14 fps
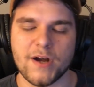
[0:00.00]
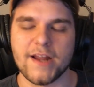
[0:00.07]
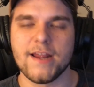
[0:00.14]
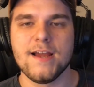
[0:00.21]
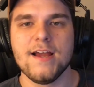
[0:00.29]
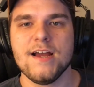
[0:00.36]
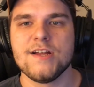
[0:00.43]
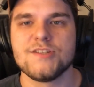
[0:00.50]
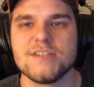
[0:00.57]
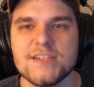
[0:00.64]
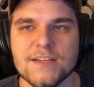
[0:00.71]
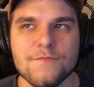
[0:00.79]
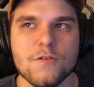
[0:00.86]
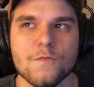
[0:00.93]
But
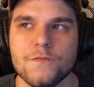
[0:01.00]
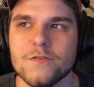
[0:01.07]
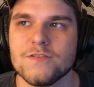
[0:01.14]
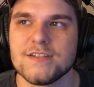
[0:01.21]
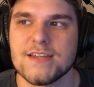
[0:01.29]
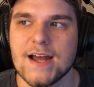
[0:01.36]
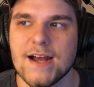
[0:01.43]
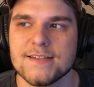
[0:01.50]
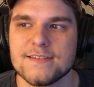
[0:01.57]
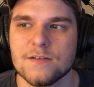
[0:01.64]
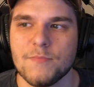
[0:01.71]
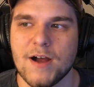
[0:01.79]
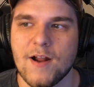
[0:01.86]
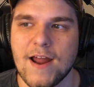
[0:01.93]
just to give you a few stats
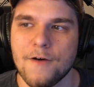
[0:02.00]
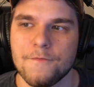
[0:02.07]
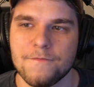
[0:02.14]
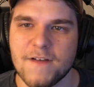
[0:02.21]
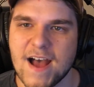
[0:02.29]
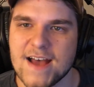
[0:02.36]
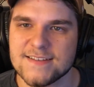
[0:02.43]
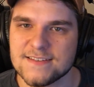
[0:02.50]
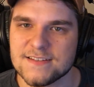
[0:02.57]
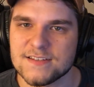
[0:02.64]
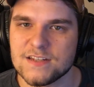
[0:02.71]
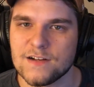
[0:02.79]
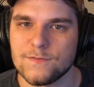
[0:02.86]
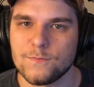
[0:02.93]
about how fast
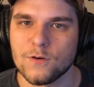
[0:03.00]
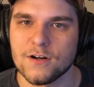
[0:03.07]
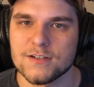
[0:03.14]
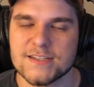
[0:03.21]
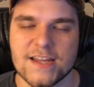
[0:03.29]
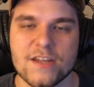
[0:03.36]
this stuff works,